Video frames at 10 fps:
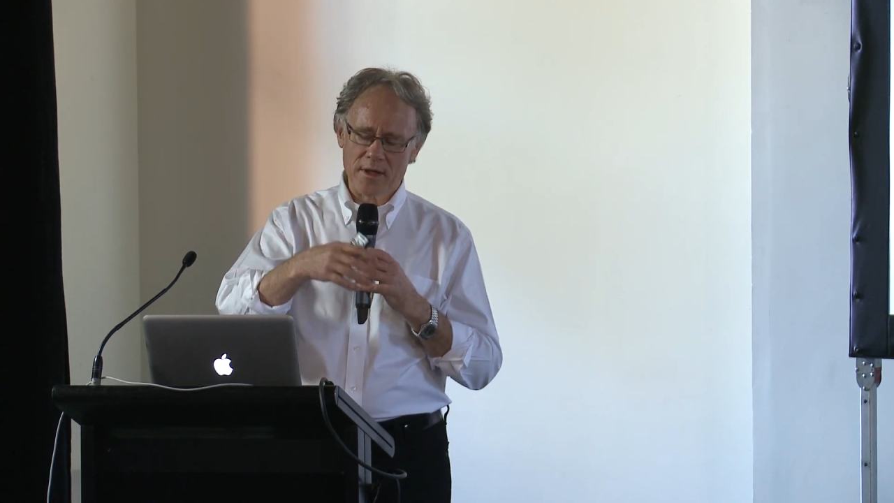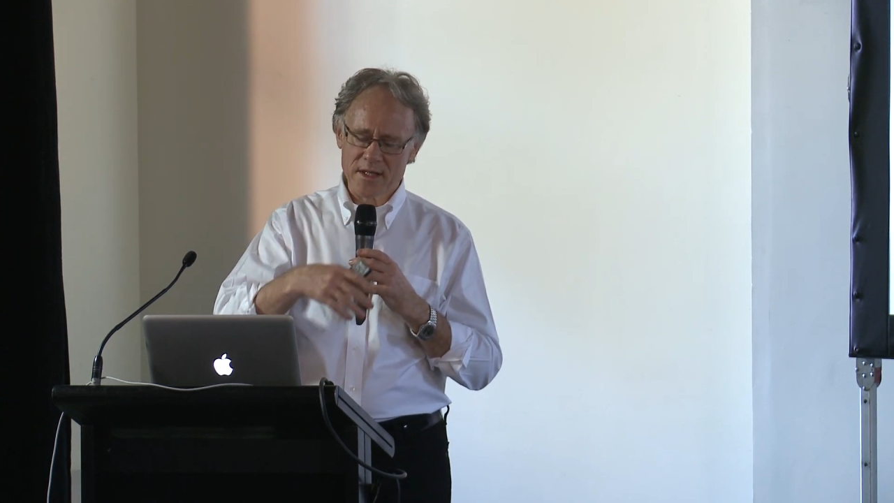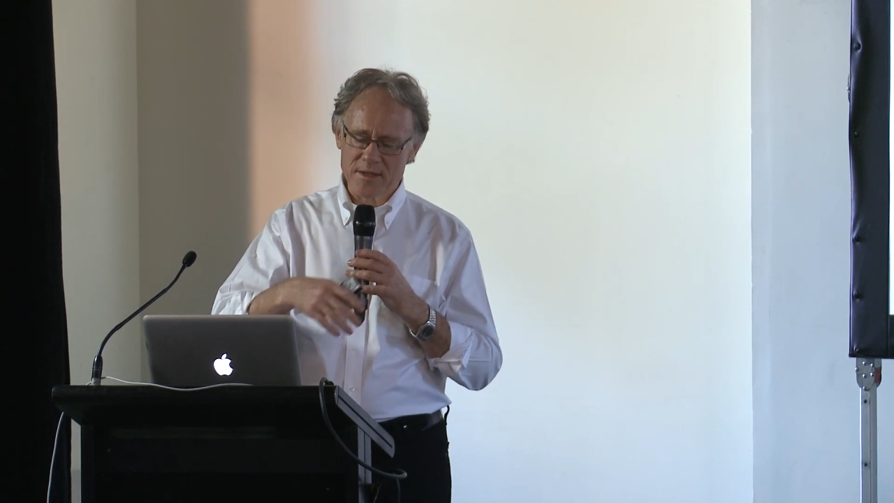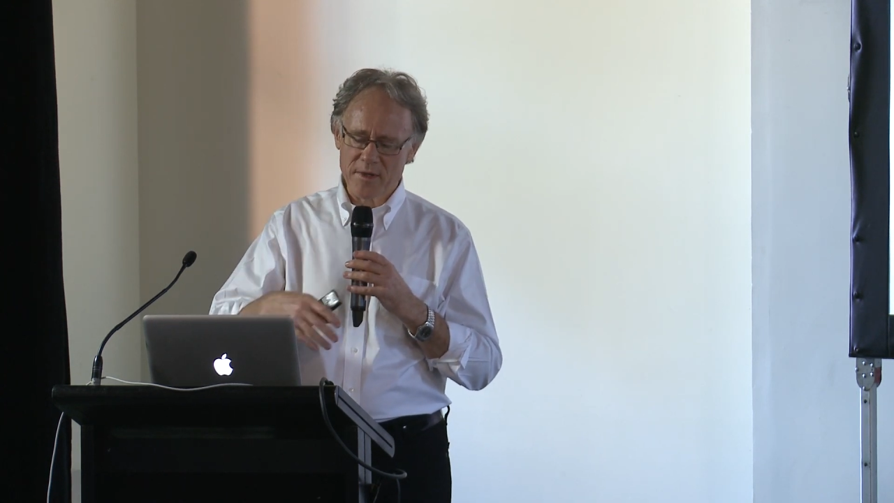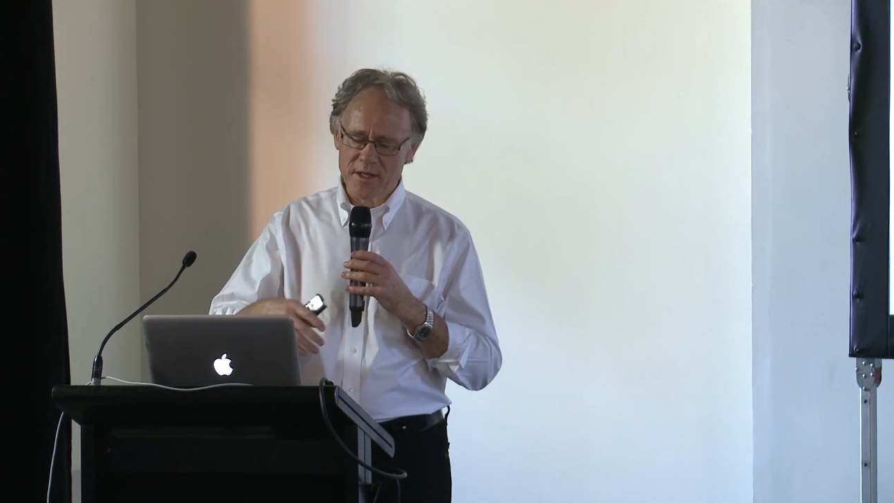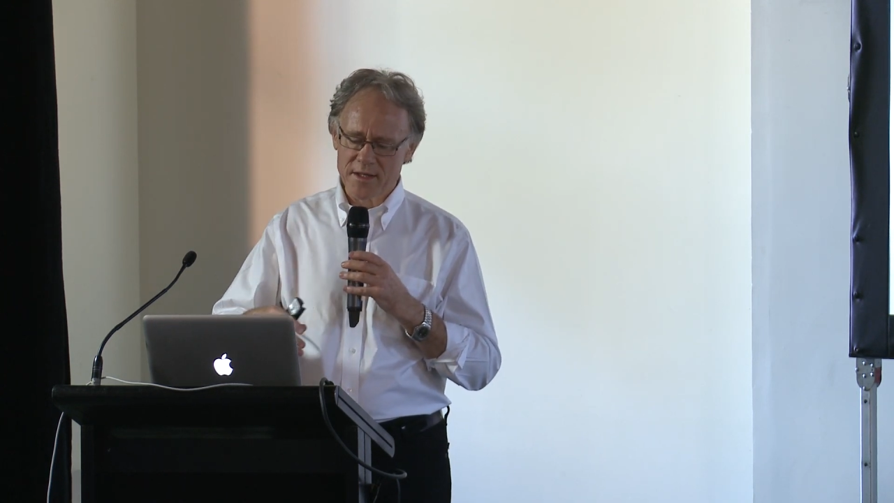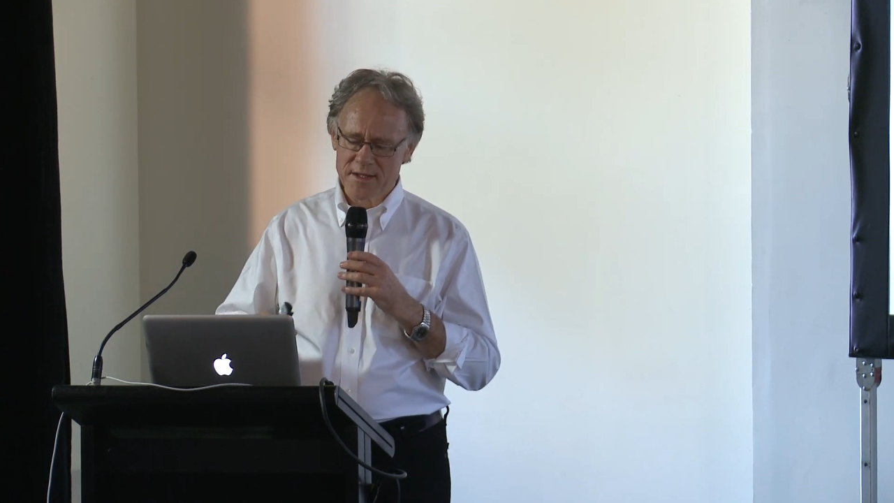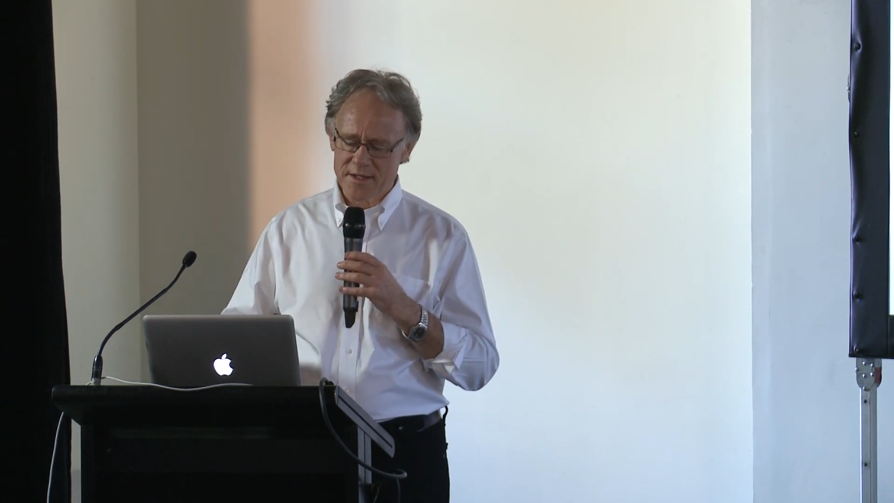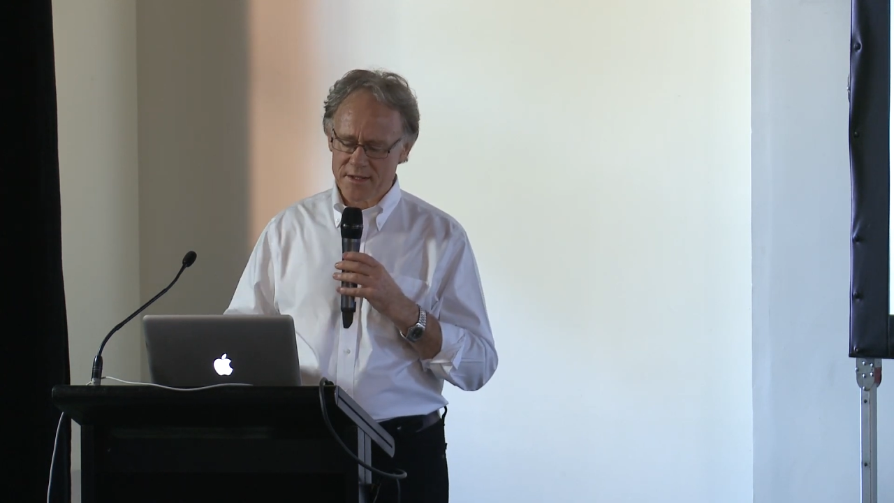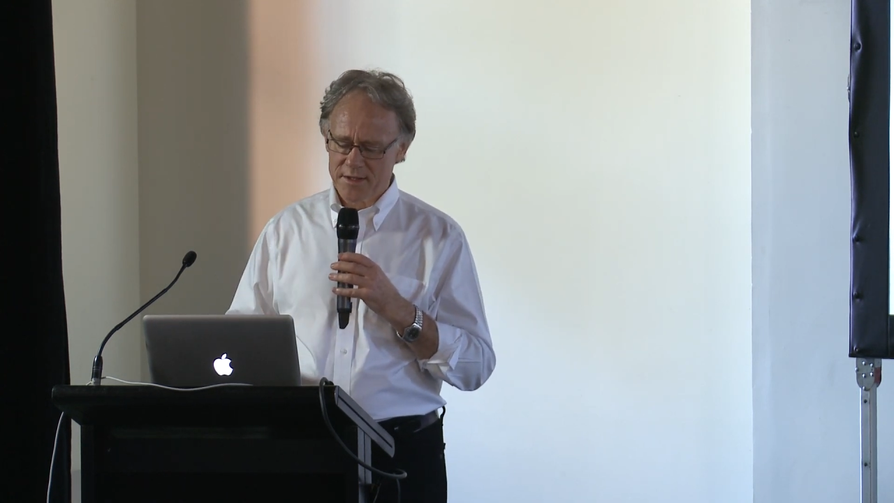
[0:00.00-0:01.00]

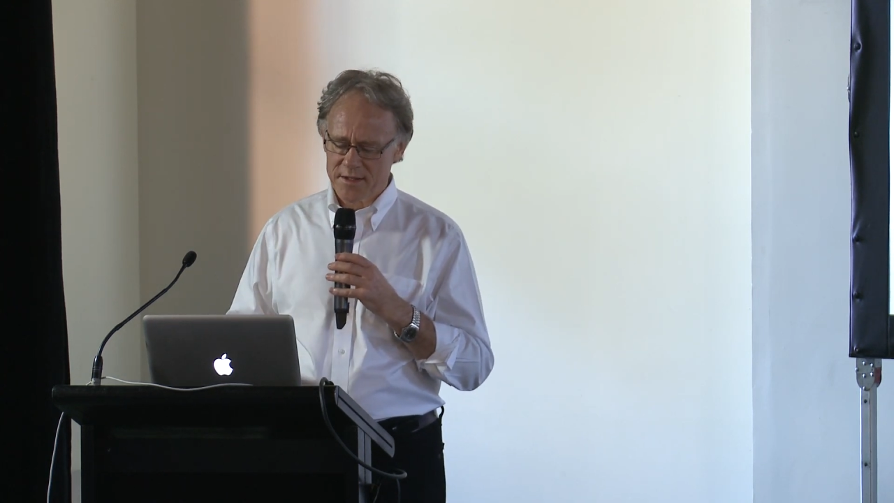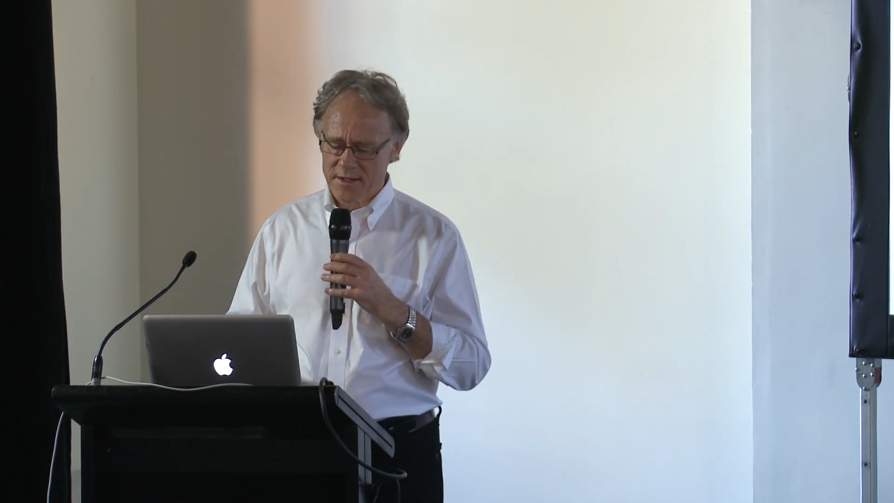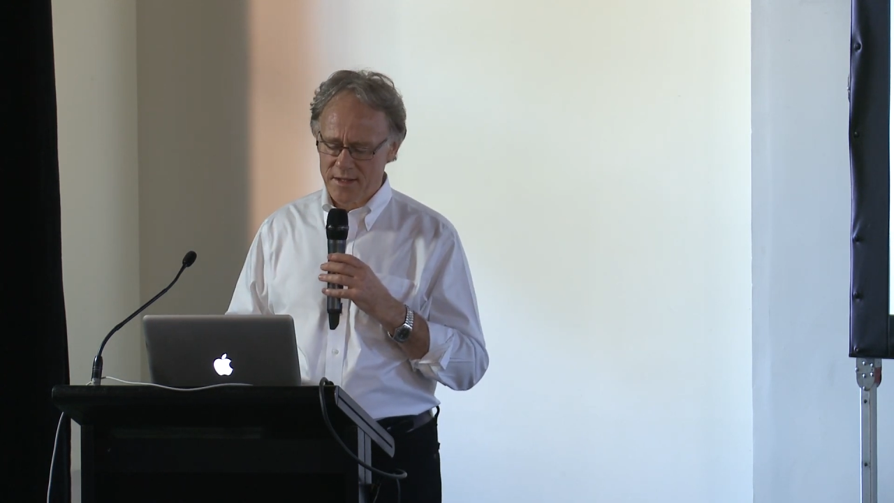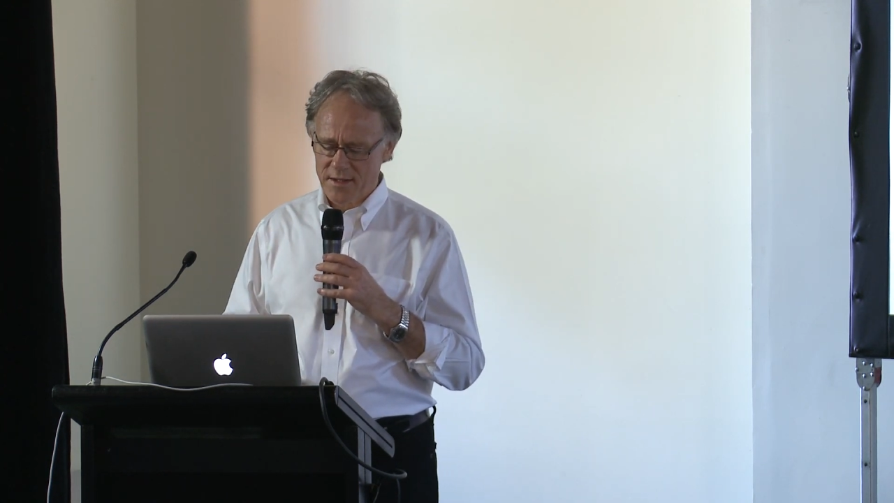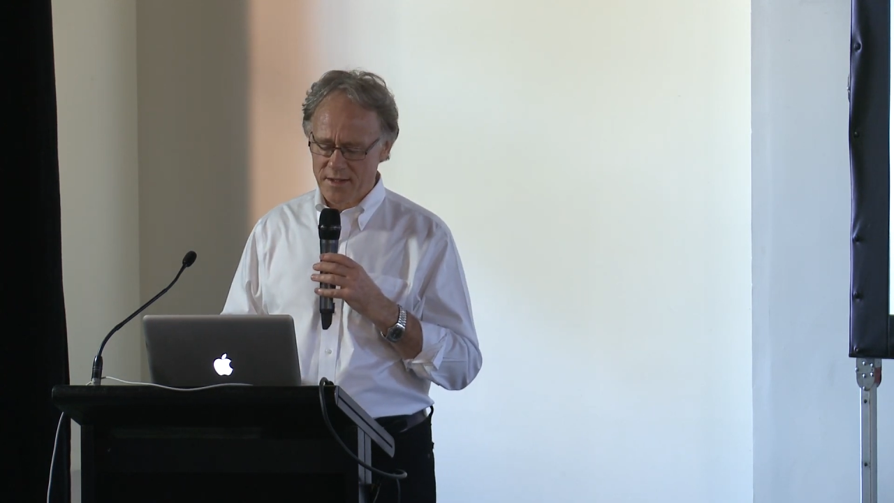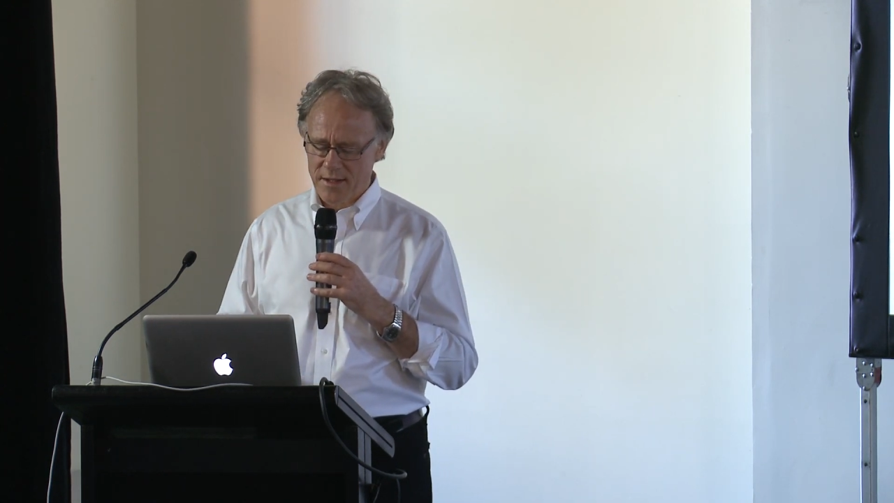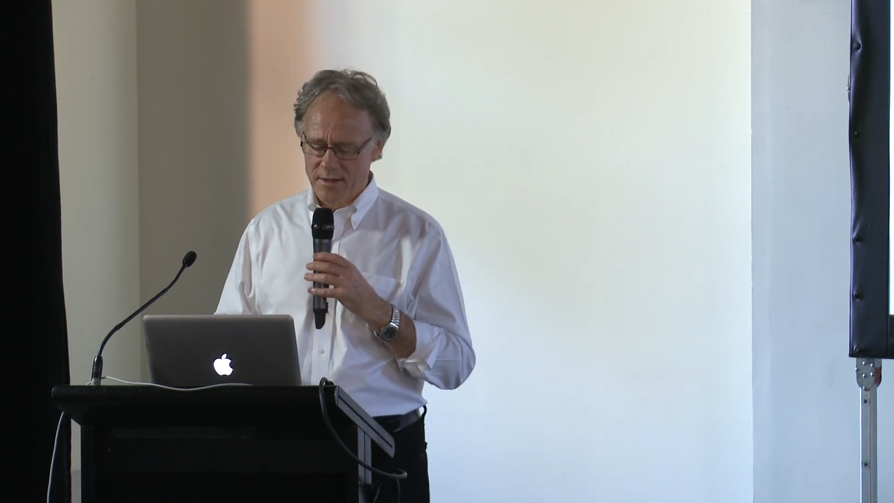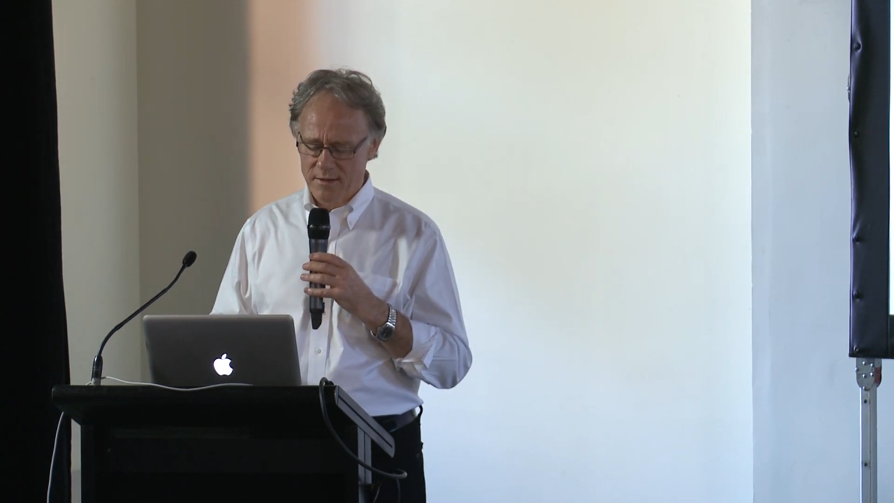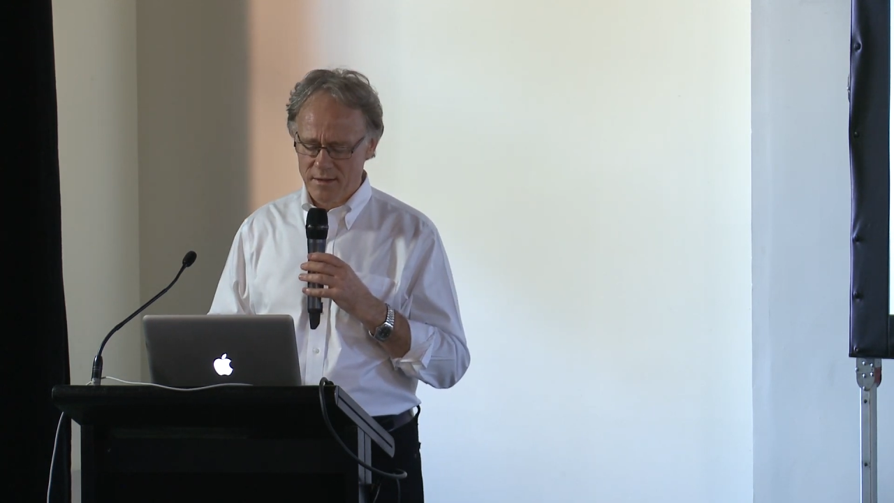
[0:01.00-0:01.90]
experiences in